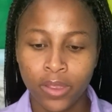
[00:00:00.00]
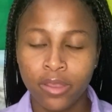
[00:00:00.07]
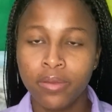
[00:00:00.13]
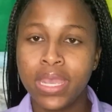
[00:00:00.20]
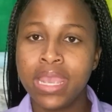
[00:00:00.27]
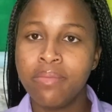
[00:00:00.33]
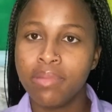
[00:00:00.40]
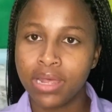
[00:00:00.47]

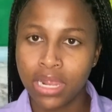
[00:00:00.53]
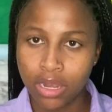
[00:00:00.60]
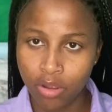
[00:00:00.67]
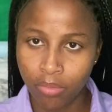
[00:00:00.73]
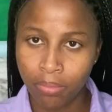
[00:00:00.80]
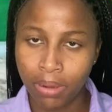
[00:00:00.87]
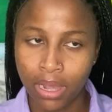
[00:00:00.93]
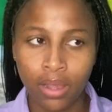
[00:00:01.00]
Email the
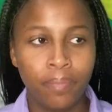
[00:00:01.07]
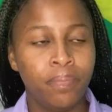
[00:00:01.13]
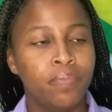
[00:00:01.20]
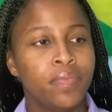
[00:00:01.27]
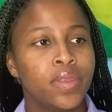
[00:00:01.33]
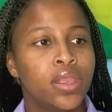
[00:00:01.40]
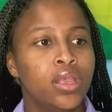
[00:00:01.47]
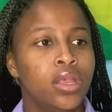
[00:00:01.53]
number.
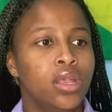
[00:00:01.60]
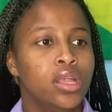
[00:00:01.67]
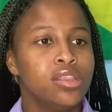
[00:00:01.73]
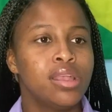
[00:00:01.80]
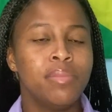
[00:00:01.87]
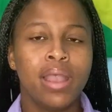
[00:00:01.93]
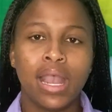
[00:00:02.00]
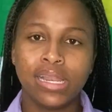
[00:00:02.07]
So
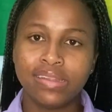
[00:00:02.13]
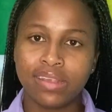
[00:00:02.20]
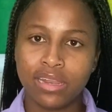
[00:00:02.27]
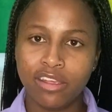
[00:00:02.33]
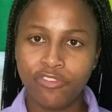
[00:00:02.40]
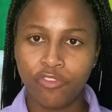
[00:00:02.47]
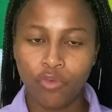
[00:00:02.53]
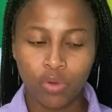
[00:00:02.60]
I answer the
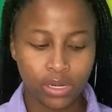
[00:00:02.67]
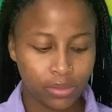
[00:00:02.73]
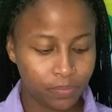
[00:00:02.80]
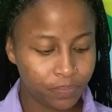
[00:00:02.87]
phone.